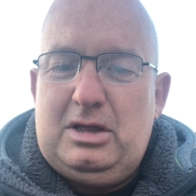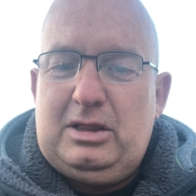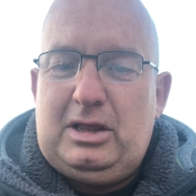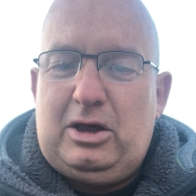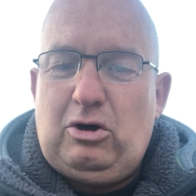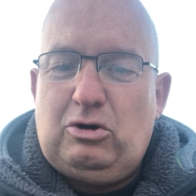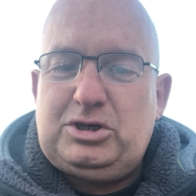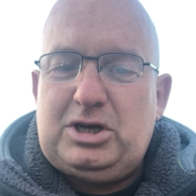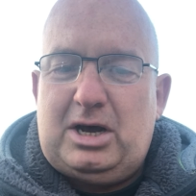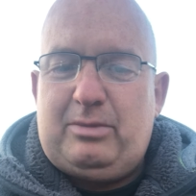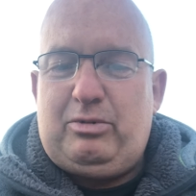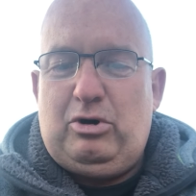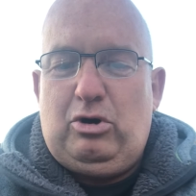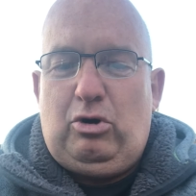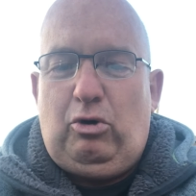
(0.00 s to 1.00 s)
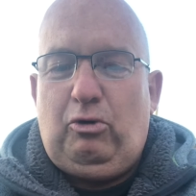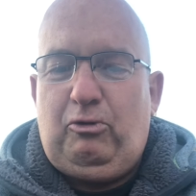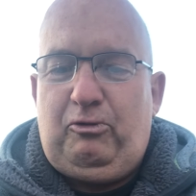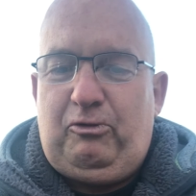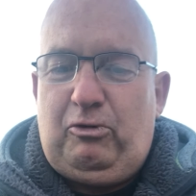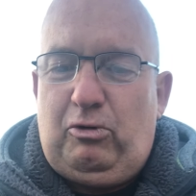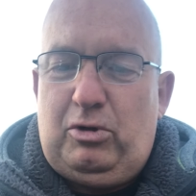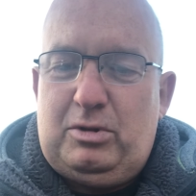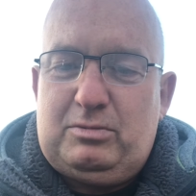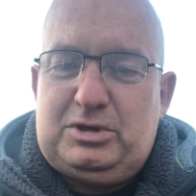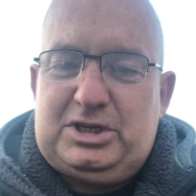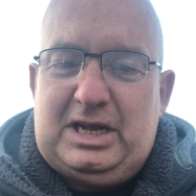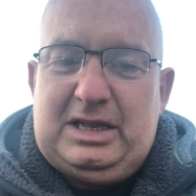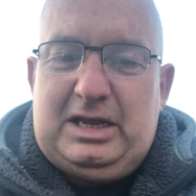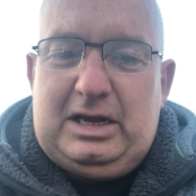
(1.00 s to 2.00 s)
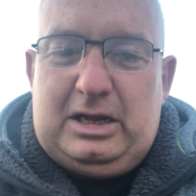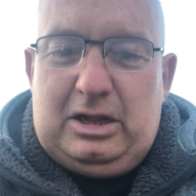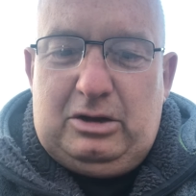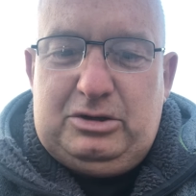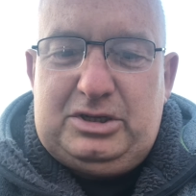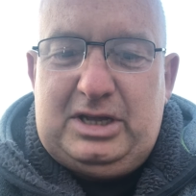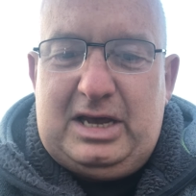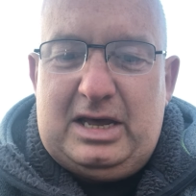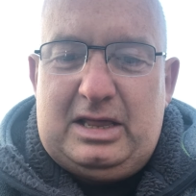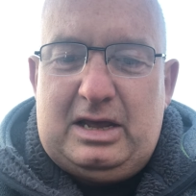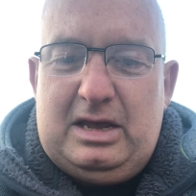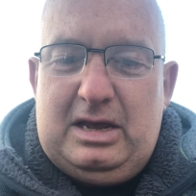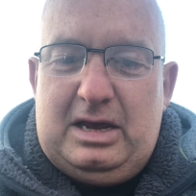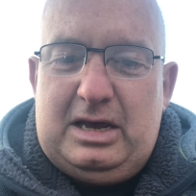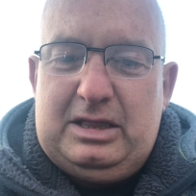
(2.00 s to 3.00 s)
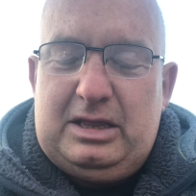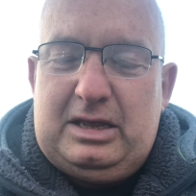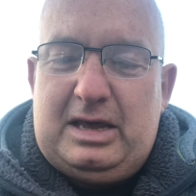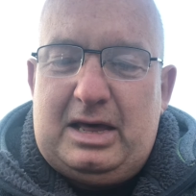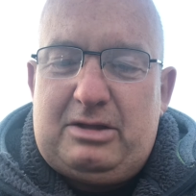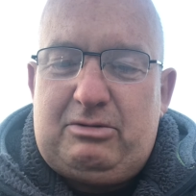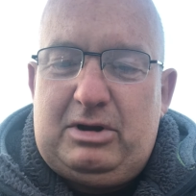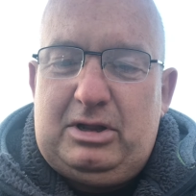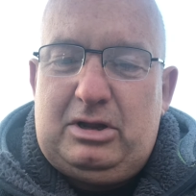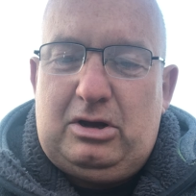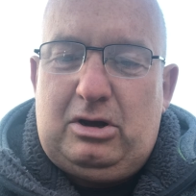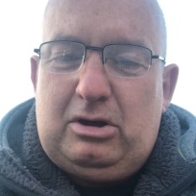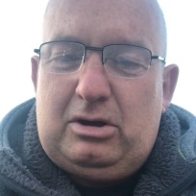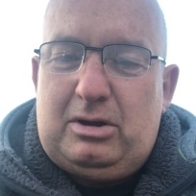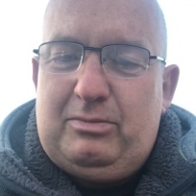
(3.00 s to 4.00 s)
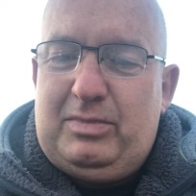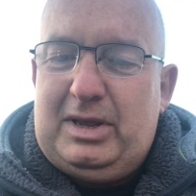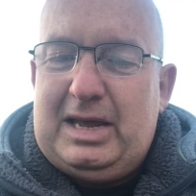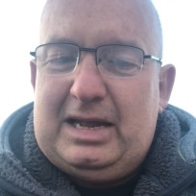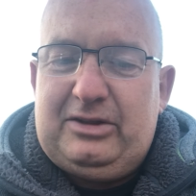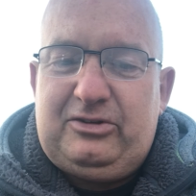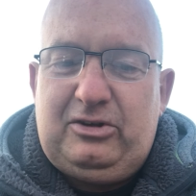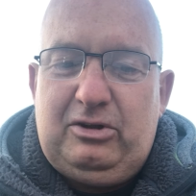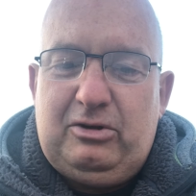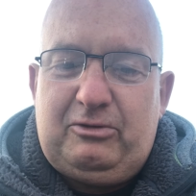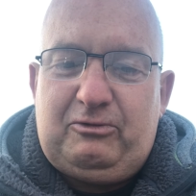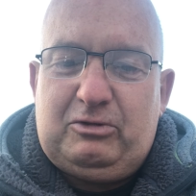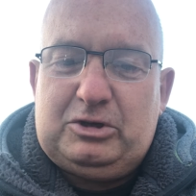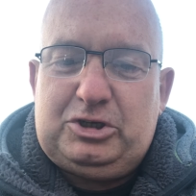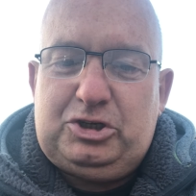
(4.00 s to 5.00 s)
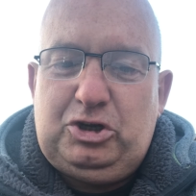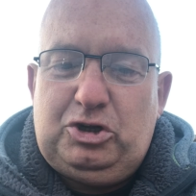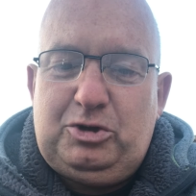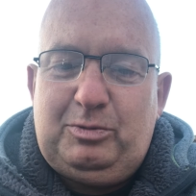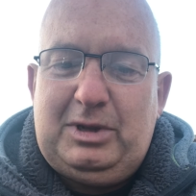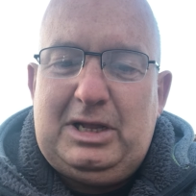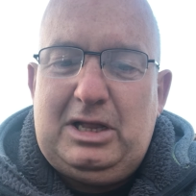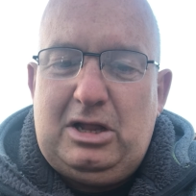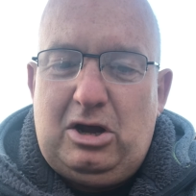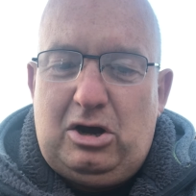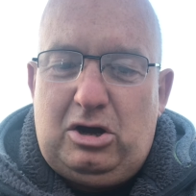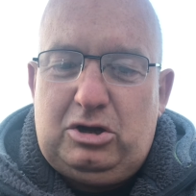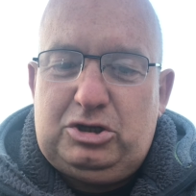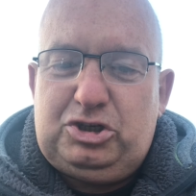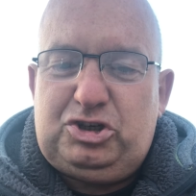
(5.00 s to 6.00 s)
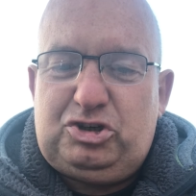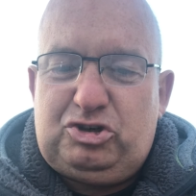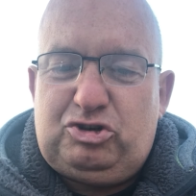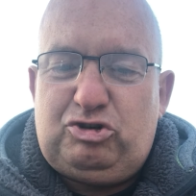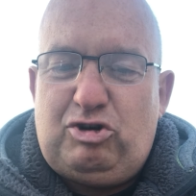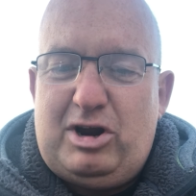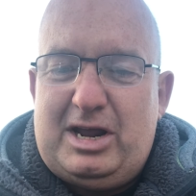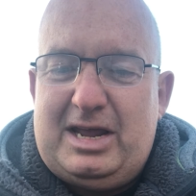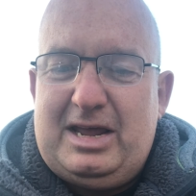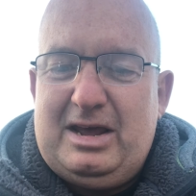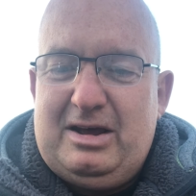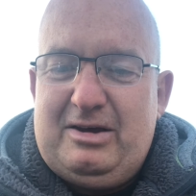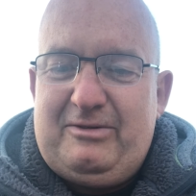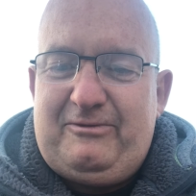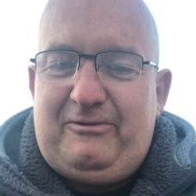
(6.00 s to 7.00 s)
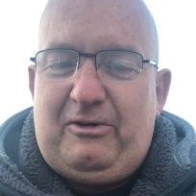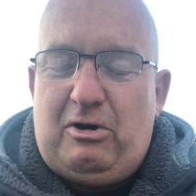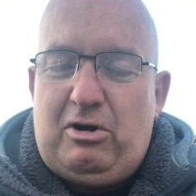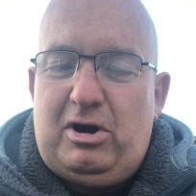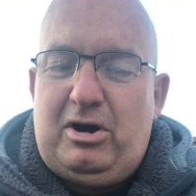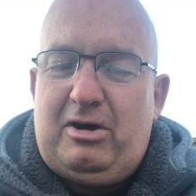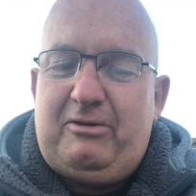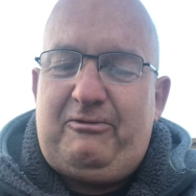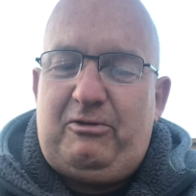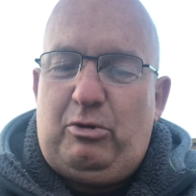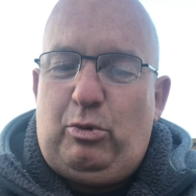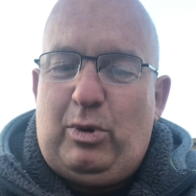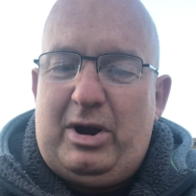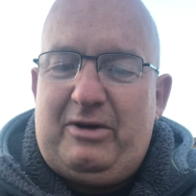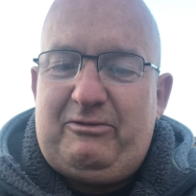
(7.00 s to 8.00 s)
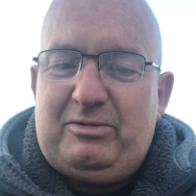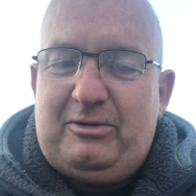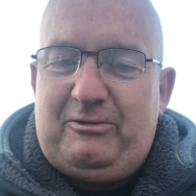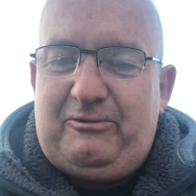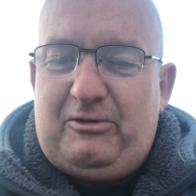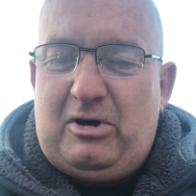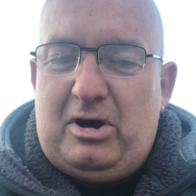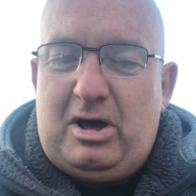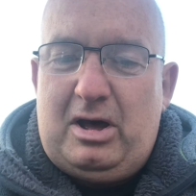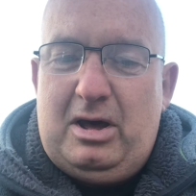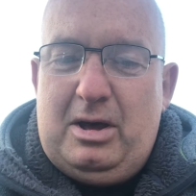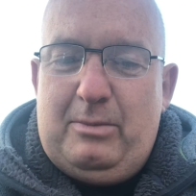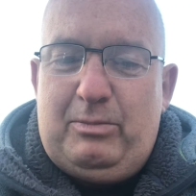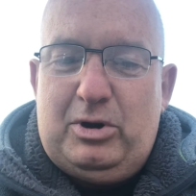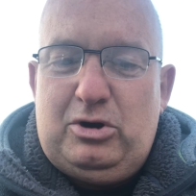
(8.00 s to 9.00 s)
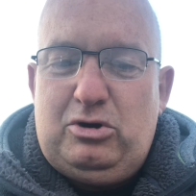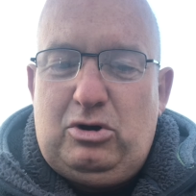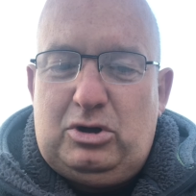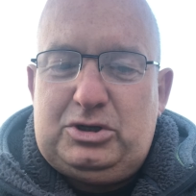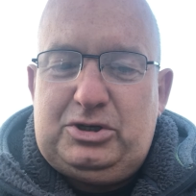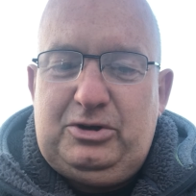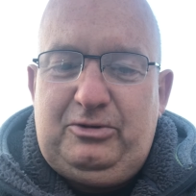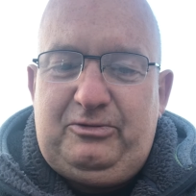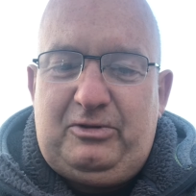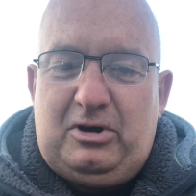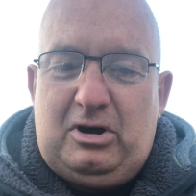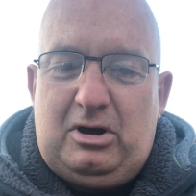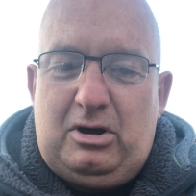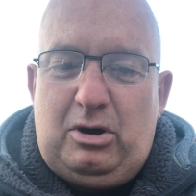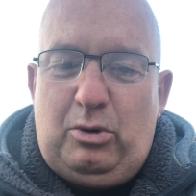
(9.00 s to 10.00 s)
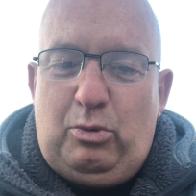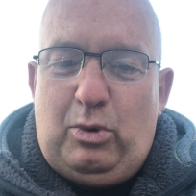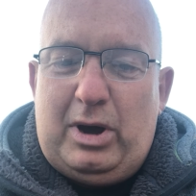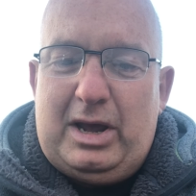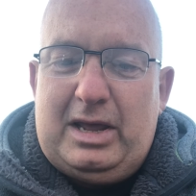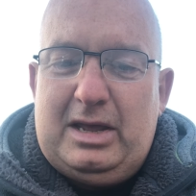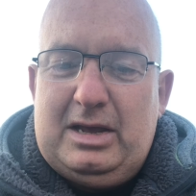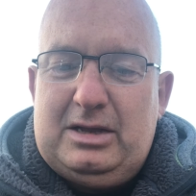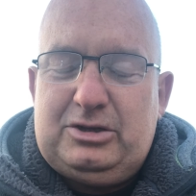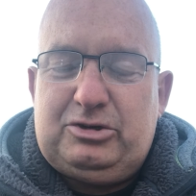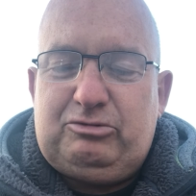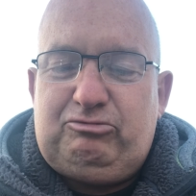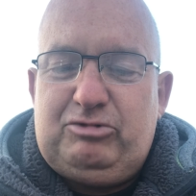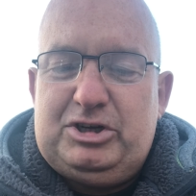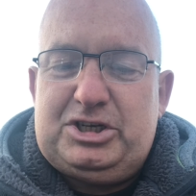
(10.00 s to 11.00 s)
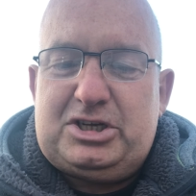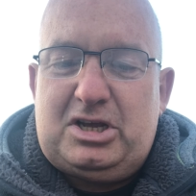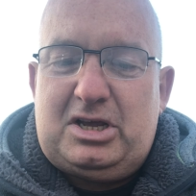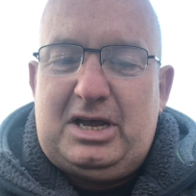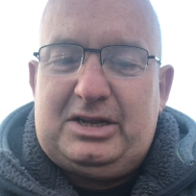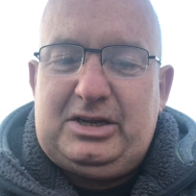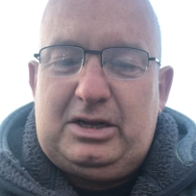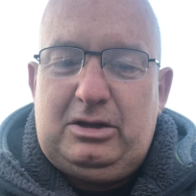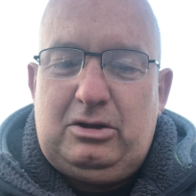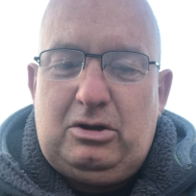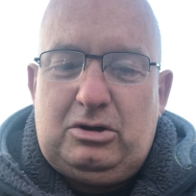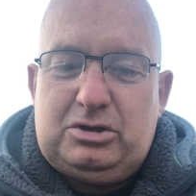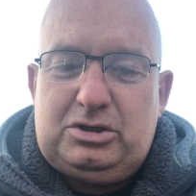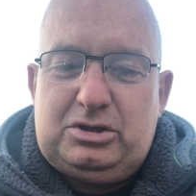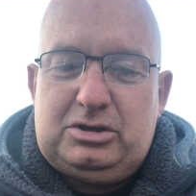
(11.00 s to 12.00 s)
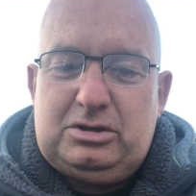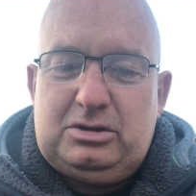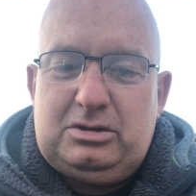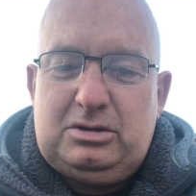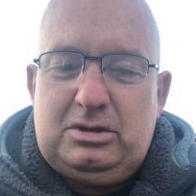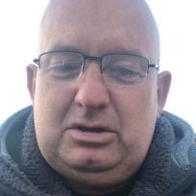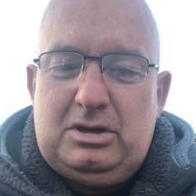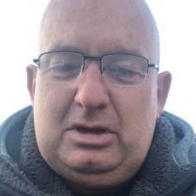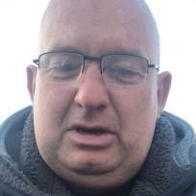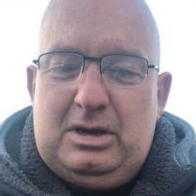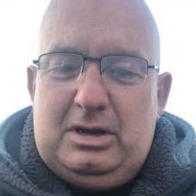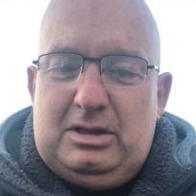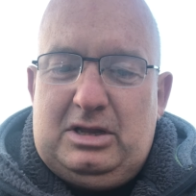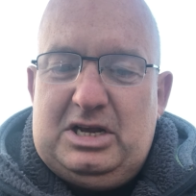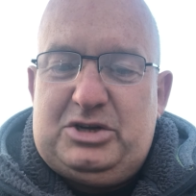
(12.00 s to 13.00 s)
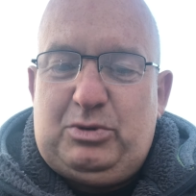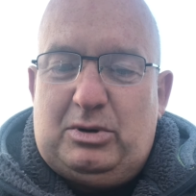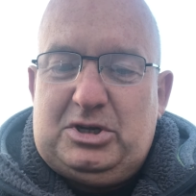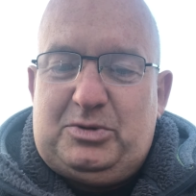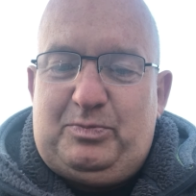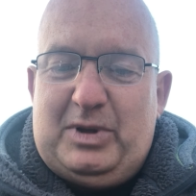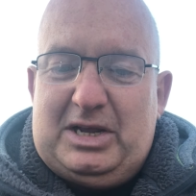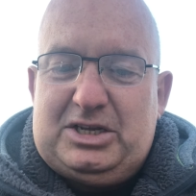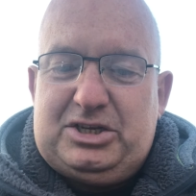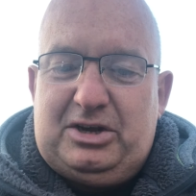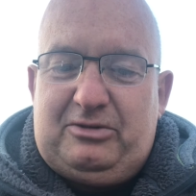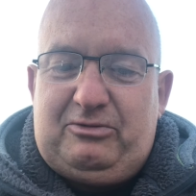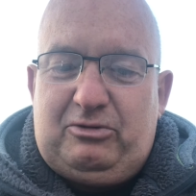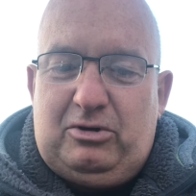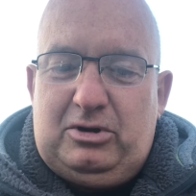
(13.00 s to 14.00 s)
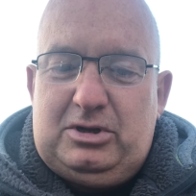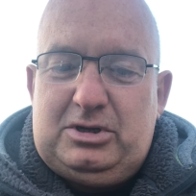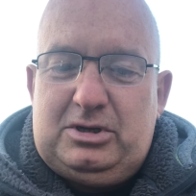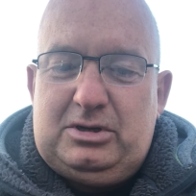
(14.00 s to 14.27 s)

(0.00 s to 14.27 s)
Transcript: They got up, all 4 of them standing close together in the gathering dark, and began to look for a suitably large tree far enough away from the fire, but not too far away to risk getting lost. This one's big, said Fred.